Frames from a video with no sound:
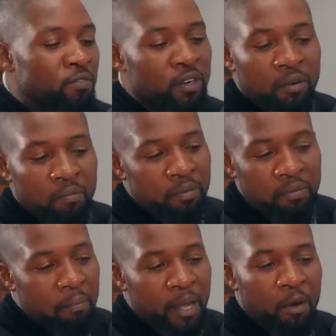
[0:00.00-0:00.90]
for
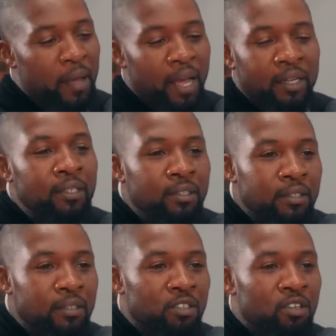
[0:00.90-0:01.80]
male
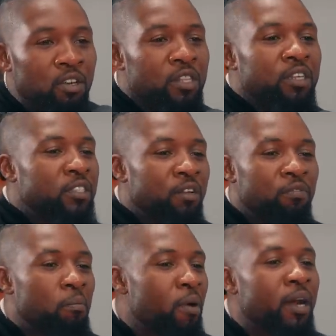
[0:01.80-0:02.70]
balance. Okay. You know, there's
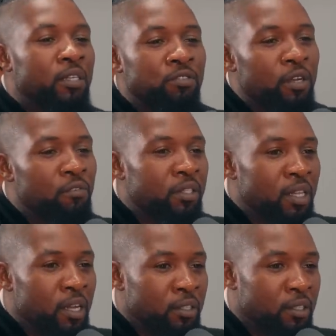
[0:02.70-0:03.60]
different products for
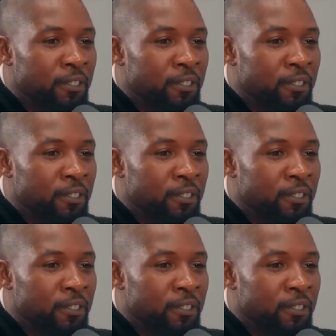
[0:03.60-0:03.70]
different things. So